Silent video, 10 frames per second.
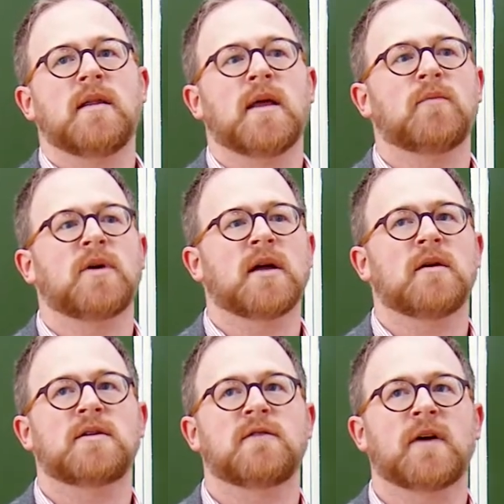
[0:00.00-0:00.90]
And then we'll get
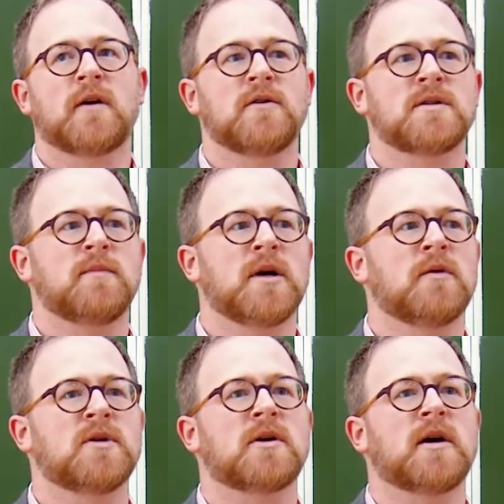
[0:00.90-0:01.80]
on to Firehose and Mir,
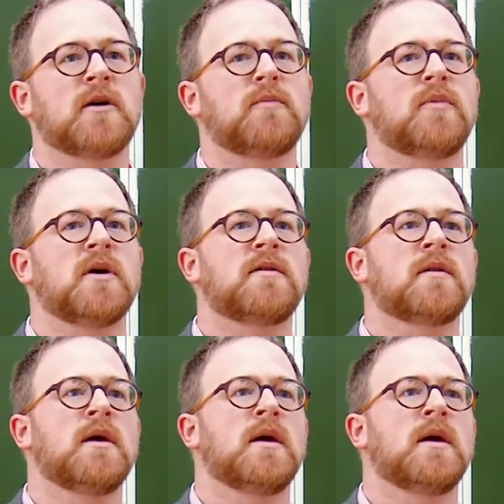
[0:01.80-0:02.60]
which will help with,